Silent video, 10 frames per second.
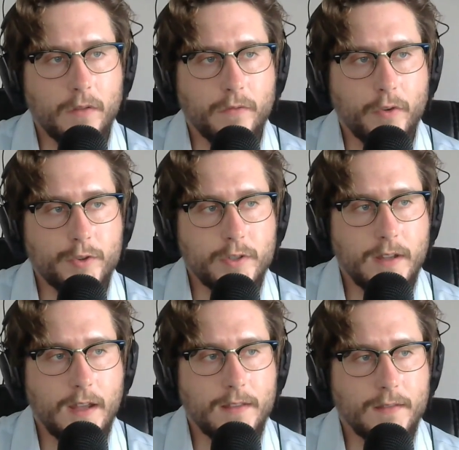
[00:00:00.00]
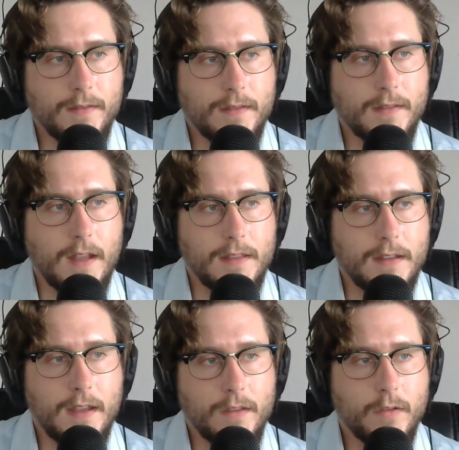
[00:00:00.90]
EV conversion kit
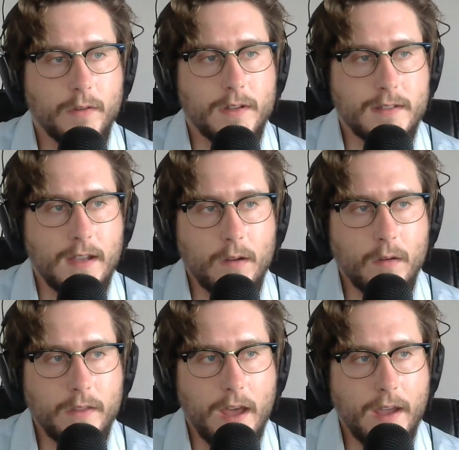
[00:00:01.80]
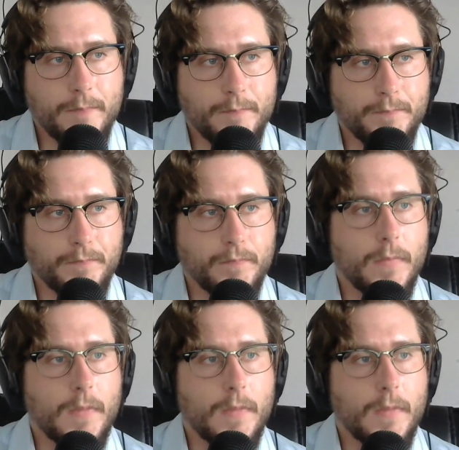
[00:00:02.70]
that they can do in a single day